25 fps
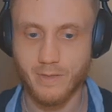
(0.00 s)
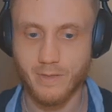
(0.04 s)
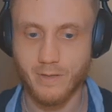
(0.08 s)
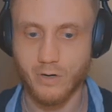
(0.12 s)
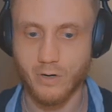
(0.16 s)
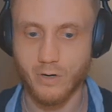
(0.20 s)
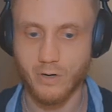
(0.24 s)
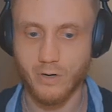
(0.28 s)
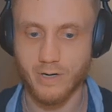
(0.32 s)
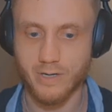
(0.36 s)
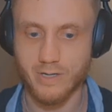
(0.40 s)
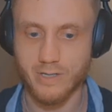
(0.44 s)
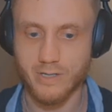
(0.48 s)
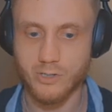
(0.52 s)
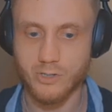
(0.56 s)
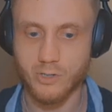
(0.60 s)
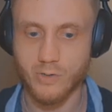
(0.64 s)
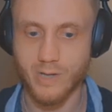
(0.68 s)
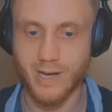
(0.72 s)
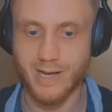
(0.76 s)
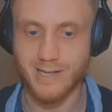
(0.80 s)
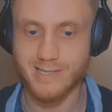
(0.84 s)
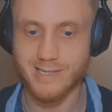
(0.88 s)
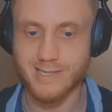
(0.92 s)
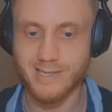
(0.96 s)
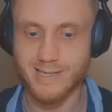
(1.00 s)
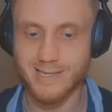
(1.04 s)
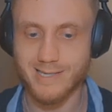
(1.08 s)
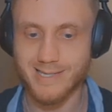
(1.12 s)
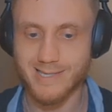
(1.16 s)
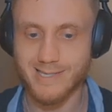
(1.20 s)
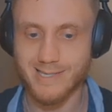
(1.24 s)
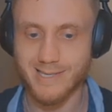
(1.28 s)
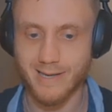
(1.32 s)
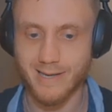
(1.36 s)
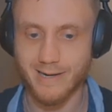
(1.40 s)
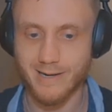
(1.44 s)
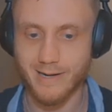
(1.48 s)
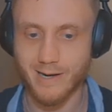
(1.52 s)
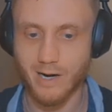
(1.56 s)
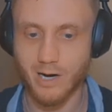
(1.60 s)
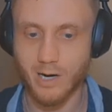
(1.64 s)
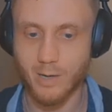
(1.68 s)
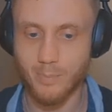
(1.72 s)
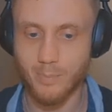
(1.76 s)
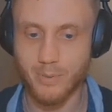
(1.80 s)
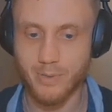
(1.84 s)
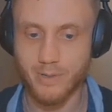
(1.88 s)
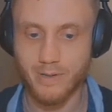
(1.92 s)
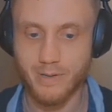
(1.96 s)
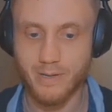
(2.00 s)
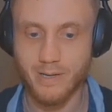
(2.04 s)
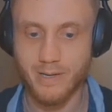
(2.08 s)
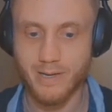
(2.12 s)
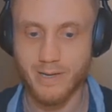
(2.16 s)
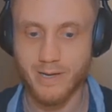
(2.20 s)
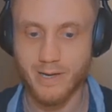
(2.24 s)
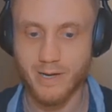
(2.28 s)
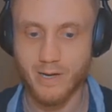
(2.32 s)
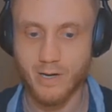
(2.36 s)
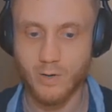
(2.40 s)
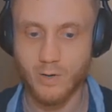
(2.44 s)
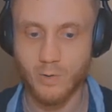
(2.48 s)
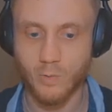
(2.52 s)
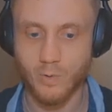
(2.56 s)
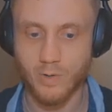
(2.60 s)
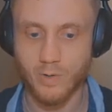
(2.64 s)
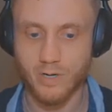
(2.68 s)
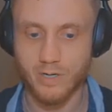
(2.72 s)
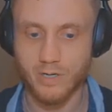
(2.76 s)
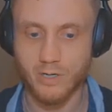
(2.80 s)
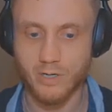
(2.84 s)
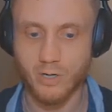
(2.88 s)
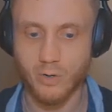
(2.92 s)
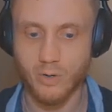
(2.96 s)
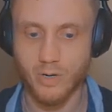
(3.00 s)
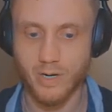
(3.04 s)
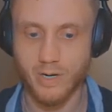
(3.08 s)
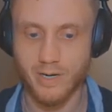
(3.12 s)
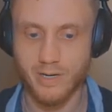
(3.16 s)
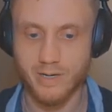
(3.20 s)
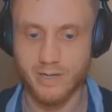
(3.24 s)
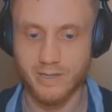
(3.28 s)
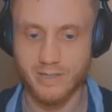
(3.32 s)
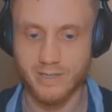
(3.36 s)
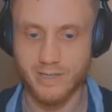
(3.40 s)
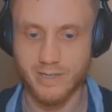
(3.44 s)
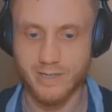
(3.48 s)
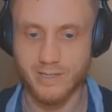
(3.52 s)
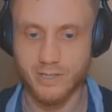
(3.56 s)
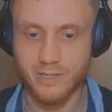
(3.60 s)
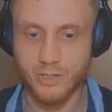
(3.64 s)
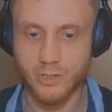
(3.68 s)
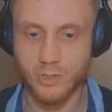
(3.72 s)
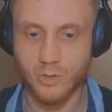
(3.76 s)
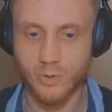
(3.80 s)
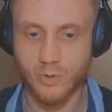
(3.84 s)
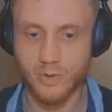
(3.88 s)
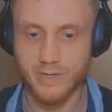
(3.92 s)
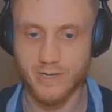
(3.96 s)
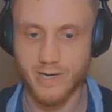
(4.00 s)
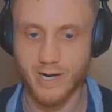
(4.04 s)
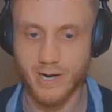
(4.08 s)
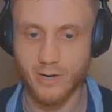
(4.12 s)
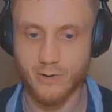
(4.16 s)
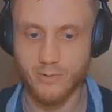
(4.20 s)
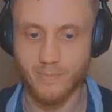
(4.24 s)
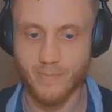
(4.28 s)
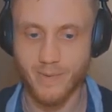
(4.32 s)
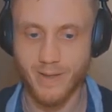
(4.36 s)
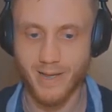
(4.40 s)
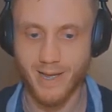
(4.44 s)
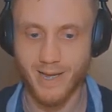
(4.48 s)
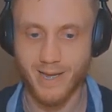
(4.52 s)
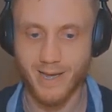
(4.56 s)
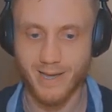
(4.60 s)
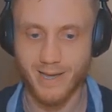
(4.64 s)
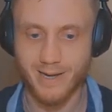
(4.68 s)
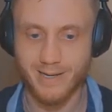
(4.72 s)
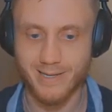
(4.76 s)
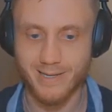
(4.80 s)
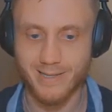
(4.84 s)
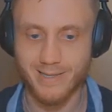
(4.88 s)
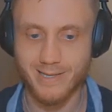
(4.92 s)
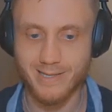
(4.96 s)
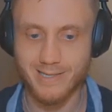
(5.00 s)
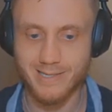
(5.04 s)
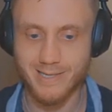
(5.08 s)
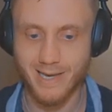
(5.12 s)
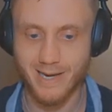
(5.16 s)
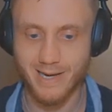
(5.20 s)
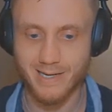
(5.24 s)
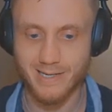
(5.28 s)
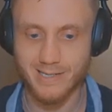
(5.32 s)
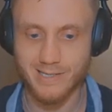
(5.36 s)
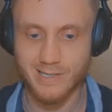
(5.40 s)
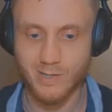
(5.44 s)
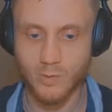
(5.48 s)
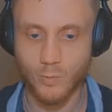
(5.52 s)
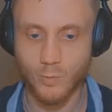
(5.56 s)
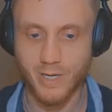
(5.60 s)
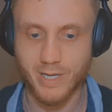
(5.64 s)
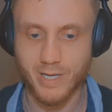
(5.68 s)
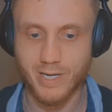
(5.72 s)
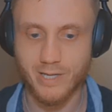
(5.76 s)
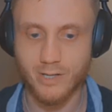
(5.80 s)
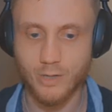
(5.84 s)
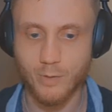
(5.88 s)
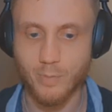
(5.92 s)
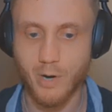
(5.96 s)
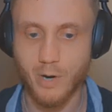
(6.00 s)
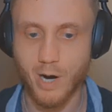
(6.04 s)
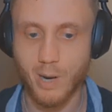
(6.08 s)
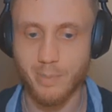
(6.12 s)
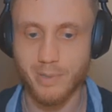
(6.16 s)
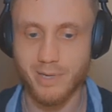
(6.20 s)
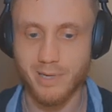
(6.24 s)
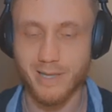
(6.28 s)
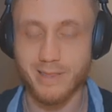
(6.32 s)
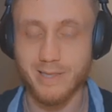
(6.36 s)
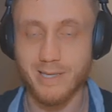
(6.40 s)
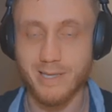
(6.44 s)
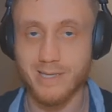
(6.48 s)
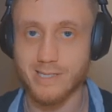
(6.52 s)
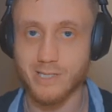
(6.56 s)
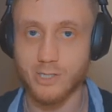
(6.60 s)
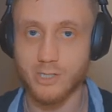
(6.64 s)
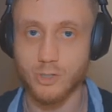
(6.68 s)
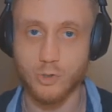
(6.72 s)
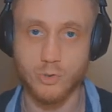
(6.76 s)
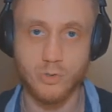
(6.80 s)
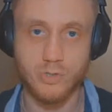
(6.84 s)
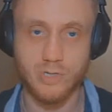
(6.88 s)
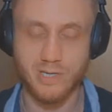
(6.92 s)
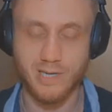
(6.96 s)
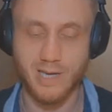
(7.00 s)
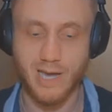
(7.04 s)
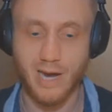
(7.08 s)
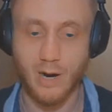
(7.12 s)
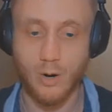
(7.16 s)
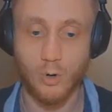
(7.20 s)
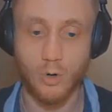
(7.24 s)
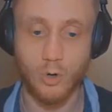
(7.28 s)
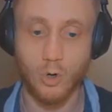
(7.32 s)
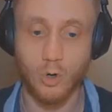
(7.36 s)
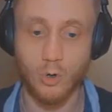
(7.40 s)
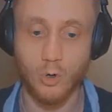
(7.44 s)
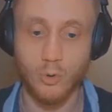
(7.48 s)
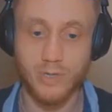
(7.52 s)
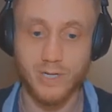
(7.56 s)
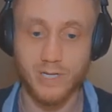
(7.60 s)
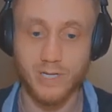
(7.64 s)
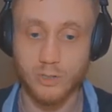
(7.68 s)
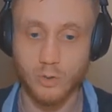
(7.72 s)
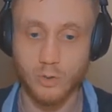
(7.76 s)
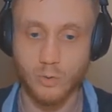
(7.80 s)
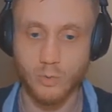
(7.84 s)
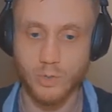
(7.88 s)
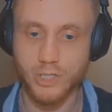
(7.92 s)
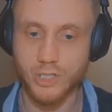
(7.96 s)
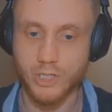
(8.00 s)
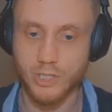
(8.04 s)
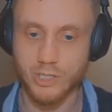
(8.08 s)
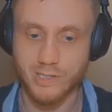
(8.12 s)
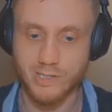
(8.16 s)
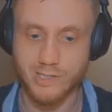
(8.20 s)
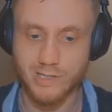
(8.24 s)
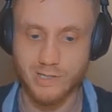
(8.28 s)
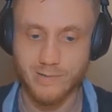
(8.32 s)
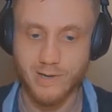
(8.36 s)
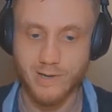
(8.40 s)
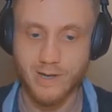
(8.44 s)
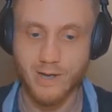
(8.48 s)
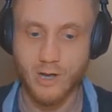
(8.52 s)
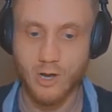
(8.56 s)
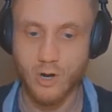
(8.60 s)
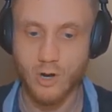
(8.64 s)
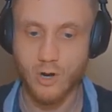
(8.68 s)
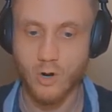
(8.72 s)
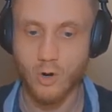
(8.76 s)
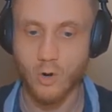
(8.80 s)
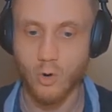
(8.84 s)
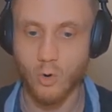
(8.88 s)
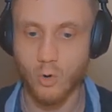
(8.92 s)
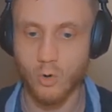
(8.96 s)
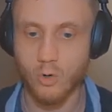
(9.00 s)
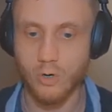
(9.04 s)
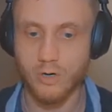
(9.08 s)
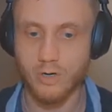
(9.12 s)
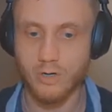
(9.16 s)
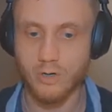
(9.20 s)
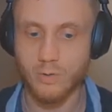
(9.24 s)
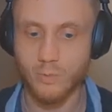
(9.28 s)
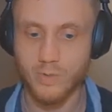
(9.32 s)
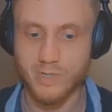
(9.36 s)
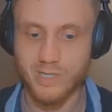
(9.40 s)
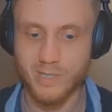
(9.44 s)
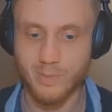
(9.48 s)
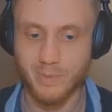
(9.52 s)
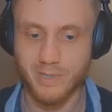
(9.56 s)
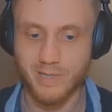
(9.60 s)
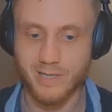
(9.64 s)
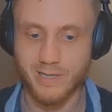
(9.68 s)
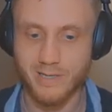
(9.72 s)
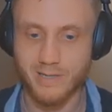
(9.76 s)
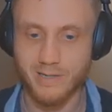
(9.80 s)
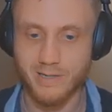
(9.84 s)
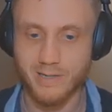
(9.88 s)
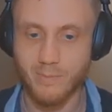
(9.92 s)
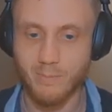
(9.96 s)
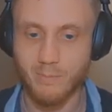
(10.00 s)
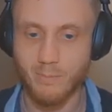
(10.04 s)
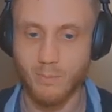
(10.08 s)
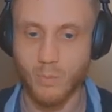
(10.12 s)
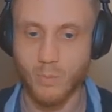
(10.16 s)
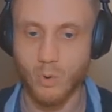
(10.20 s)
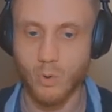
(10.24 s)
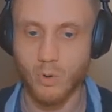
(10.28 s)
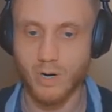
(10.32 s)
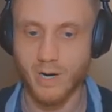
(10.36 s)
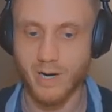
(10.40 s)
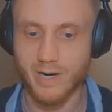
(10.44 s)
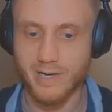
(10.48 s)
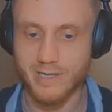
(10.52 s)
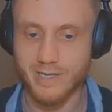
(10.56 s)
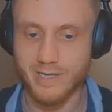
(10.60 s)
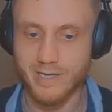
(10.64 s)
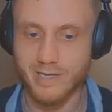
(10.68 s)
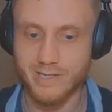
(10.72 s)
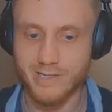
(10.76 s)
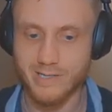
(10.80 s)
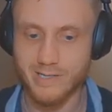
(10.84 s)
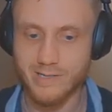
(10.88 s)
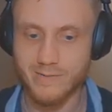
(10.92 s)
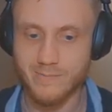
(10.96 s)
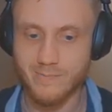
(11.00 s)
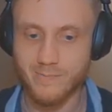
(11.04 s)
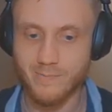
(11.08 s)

All right. So that's set up. We're going to go ahead and continue going down. And in this case, we can either populate this using our own intuitions, or we simply hit more ideas